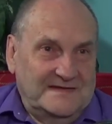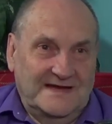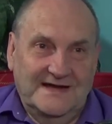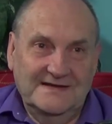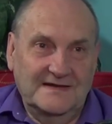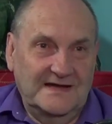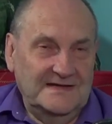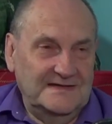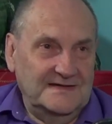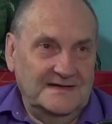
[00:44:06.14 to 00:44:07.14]
and I
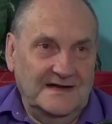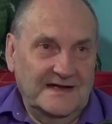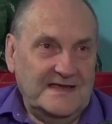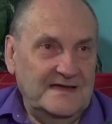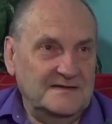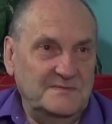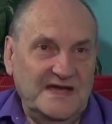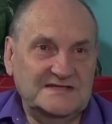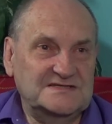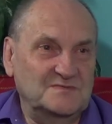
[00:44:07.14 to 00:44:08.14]
I can't
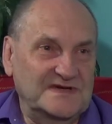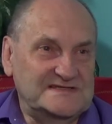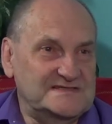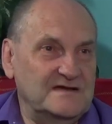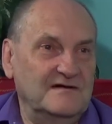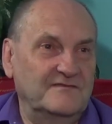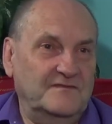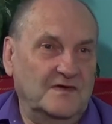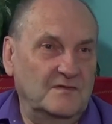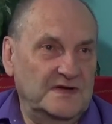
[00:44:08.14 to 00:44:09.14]
imagine
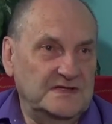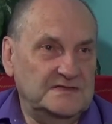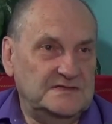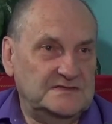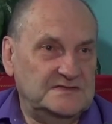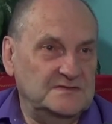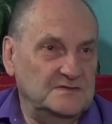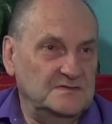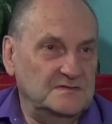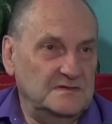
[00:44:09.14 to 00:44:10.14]
myself going
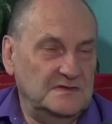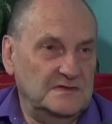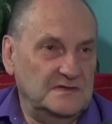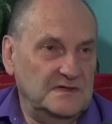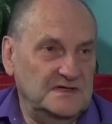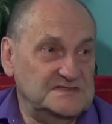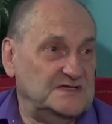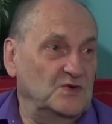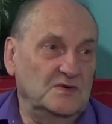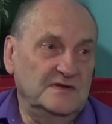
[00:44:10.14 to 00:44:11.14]
to a
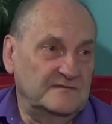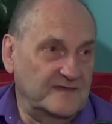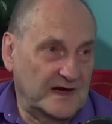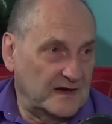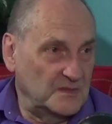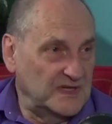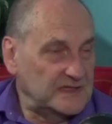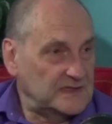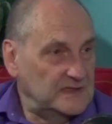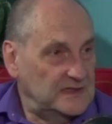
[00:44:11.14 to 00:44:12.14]
school
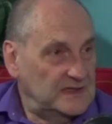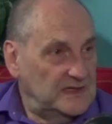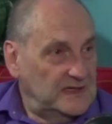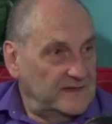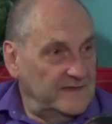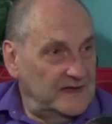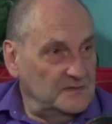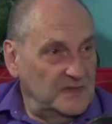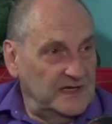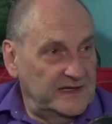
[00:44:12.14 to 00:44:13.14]
environment
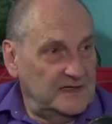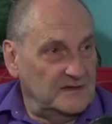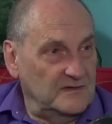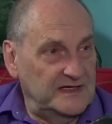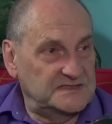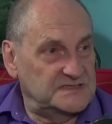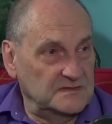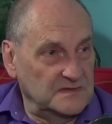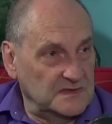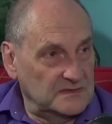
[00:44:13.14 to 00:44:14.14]
that my
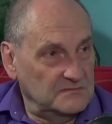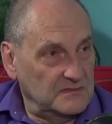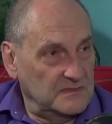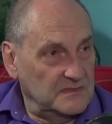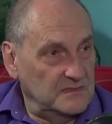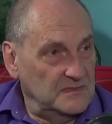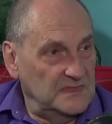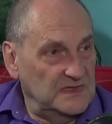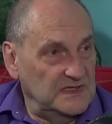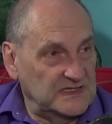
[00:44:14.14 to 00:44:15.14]
grandchildren
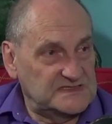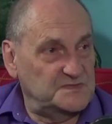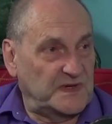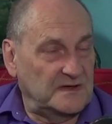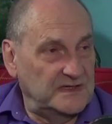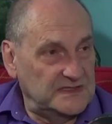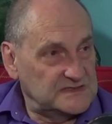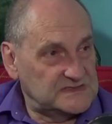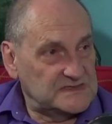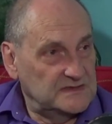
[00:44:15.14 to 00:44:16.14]

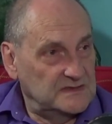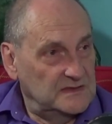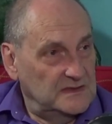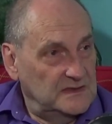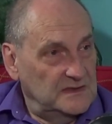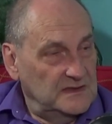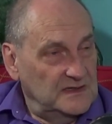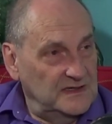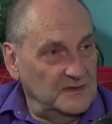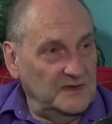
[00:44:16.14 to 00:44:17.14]
experience.
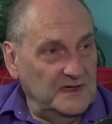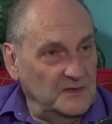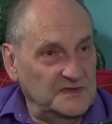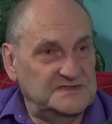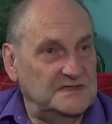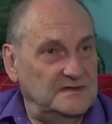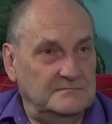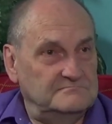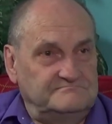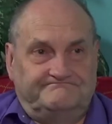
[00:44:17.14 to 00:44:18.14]
It, it would
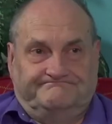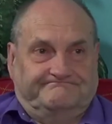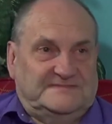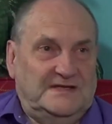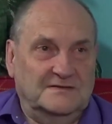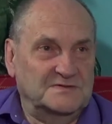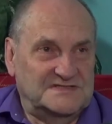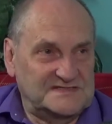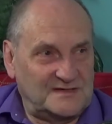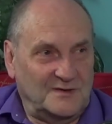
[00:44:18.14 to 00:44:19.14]
it
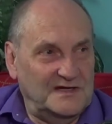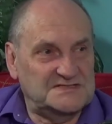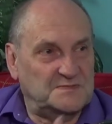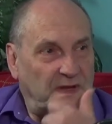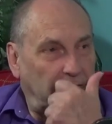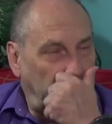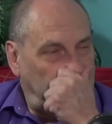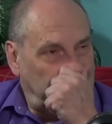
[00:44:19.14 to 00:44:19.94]
would just crush me.